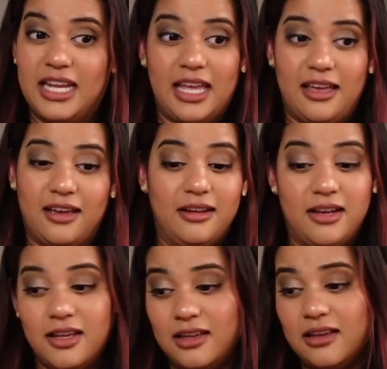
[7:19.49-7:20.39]

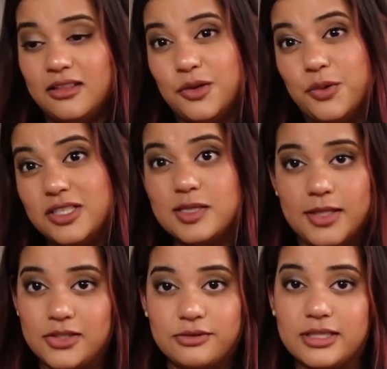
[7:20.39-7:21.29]
and the wood
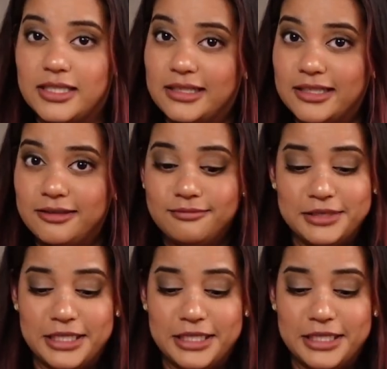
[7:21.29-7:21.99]
smells really good.